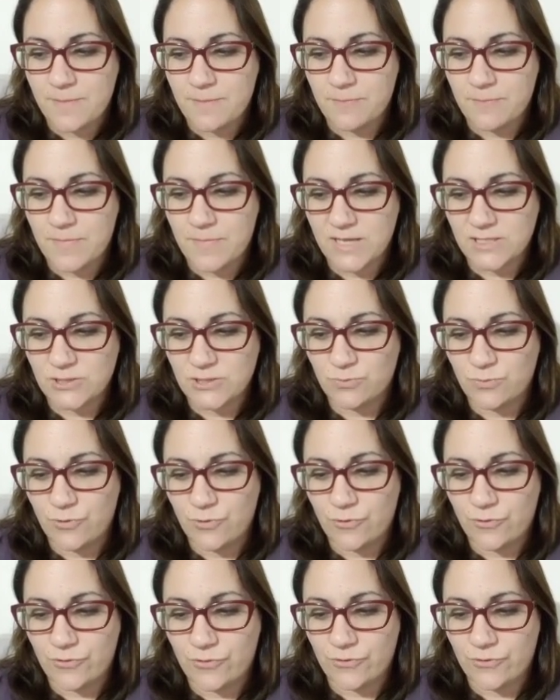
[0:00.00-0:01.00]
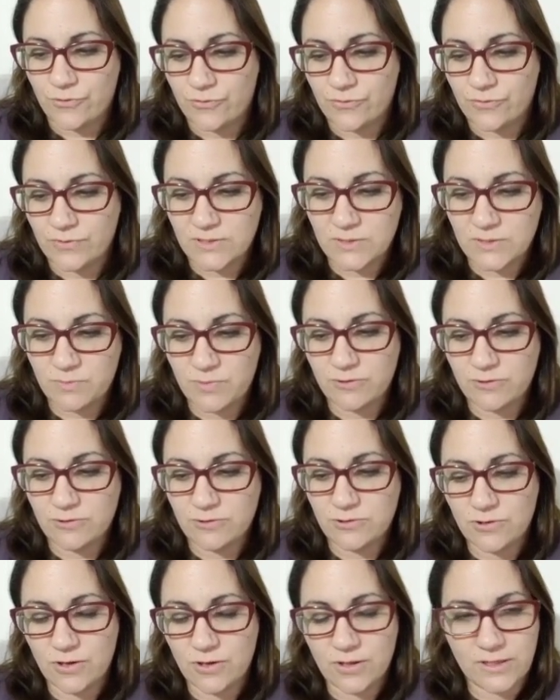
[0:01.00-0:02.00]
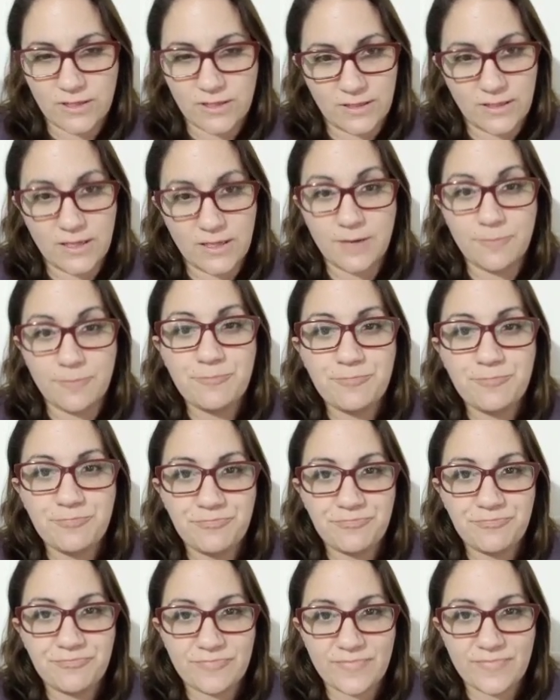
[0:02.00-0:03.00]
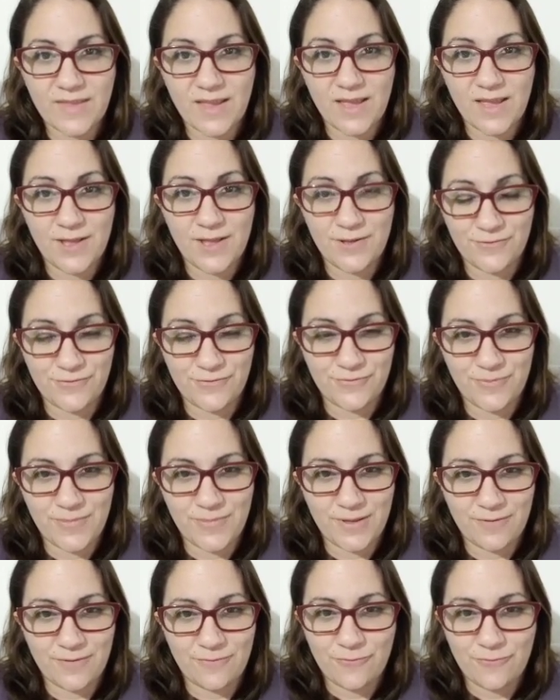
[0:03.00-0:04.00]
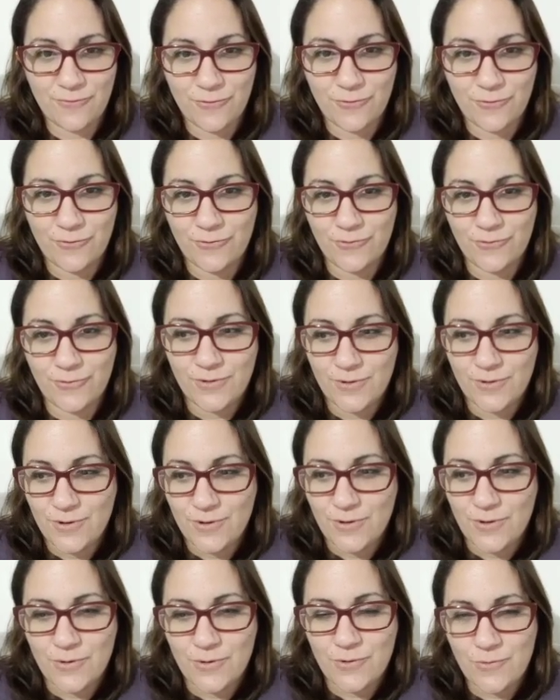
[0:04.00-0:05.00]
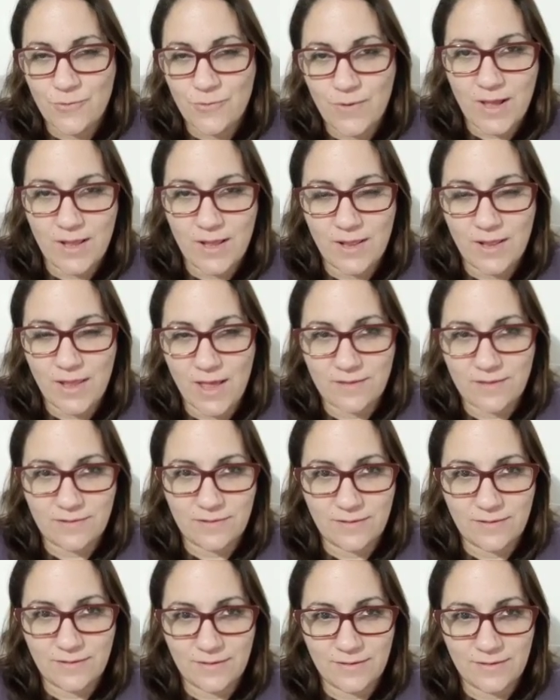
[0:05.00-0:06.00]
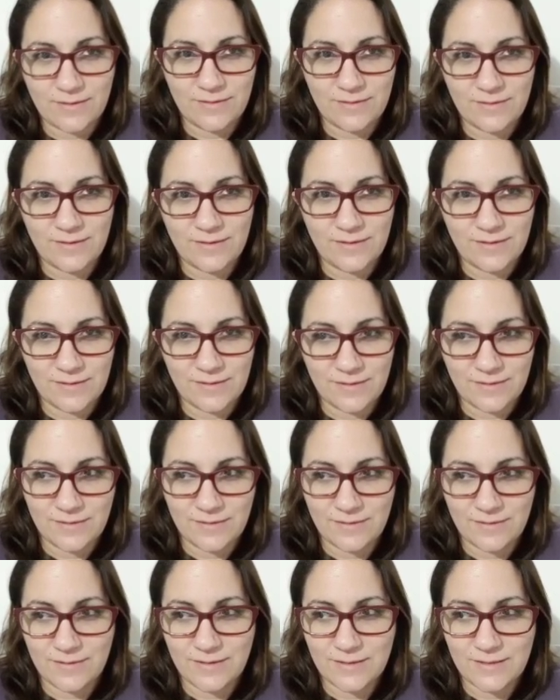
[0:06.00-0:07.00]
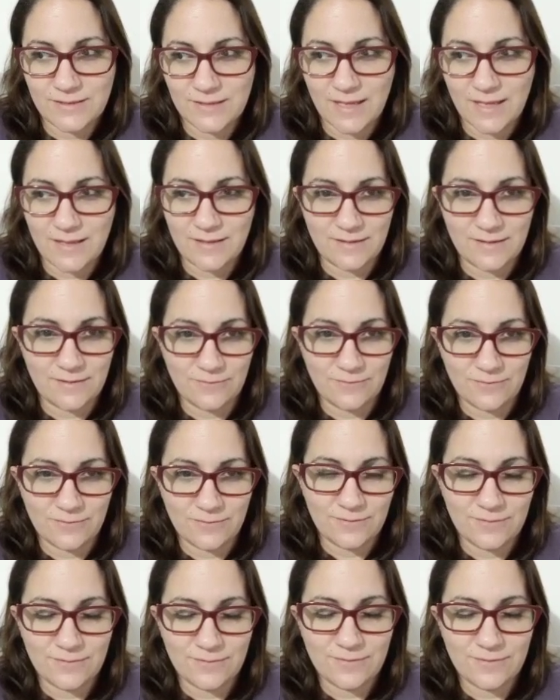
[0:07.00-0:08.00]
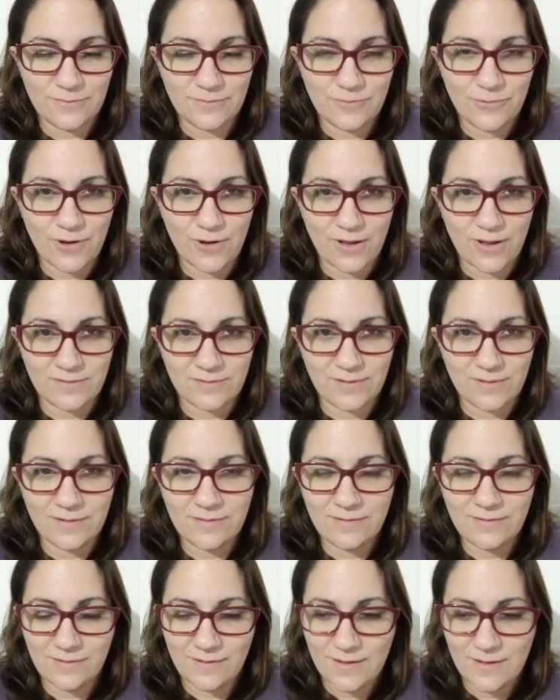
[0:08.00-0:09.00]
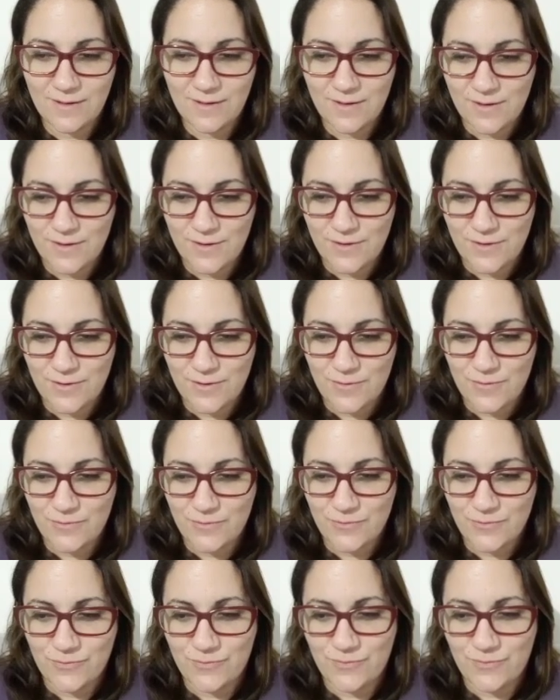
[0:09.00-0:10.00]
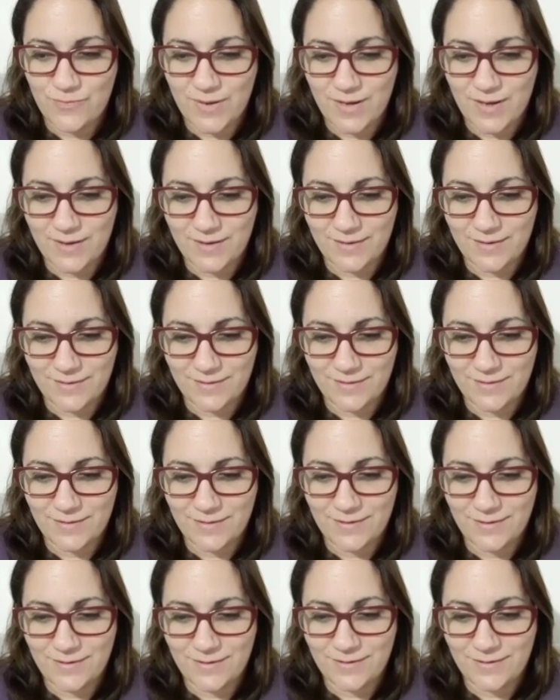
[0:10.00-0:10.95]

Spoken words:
much more spiritual than him and been through quite a lot in the ascending process. But